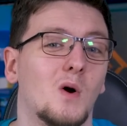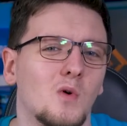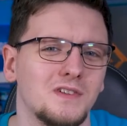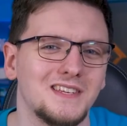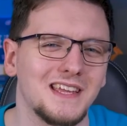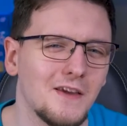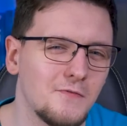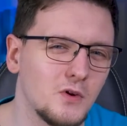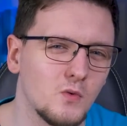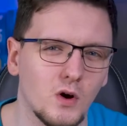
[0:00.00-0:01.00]
I want to
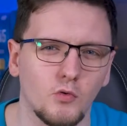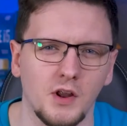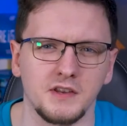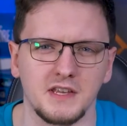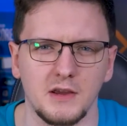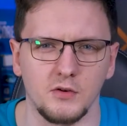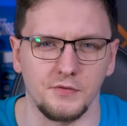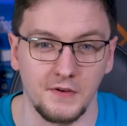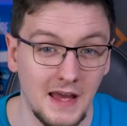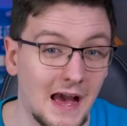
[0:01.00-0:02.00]
give you a rundown
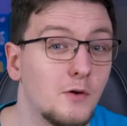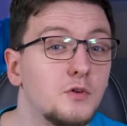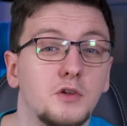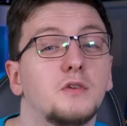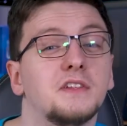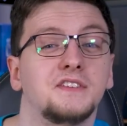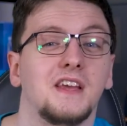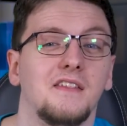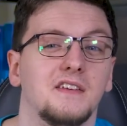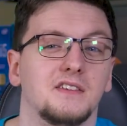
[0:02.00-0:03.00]
of how you can
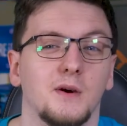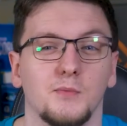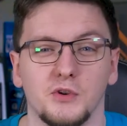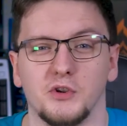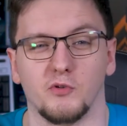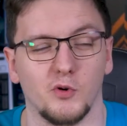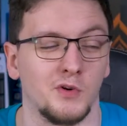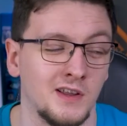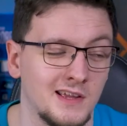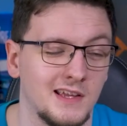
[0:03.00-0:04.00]
set this up on your
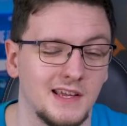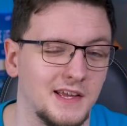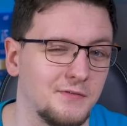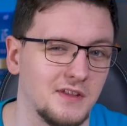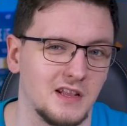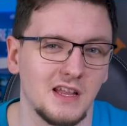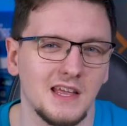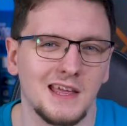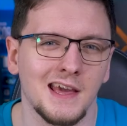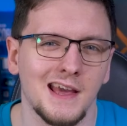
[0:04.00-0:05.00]
own if you'd
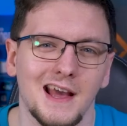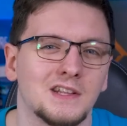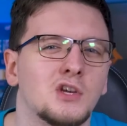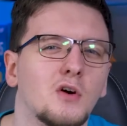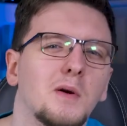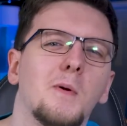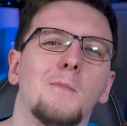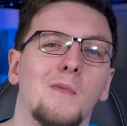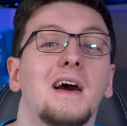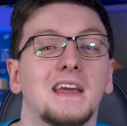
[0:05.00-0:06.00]
like, and talk
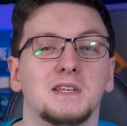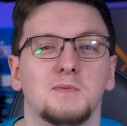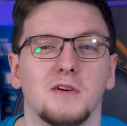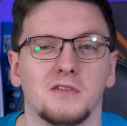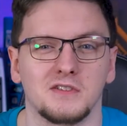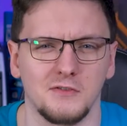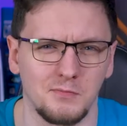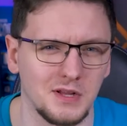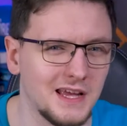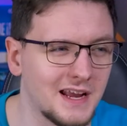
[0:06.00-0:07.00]
about my experience
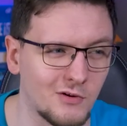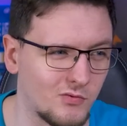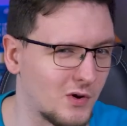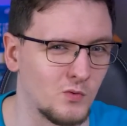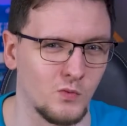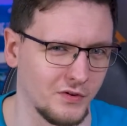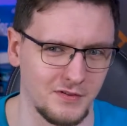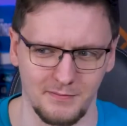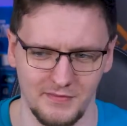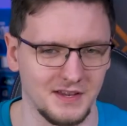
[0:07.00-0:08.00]
of playing around
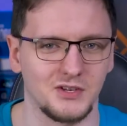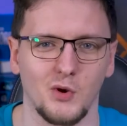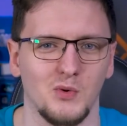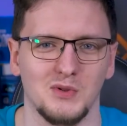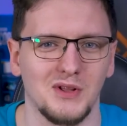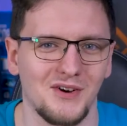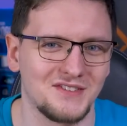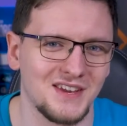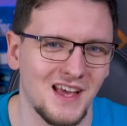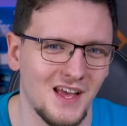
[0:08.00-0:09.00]
with this whole
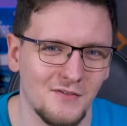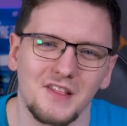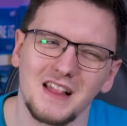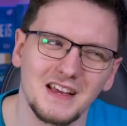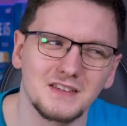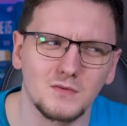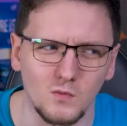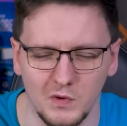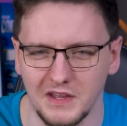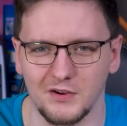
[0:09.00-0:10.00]
lot for the last
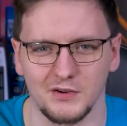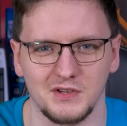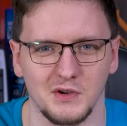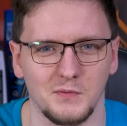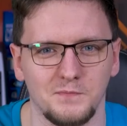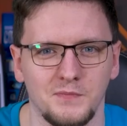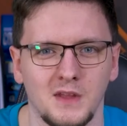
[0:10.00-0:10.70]
week or so.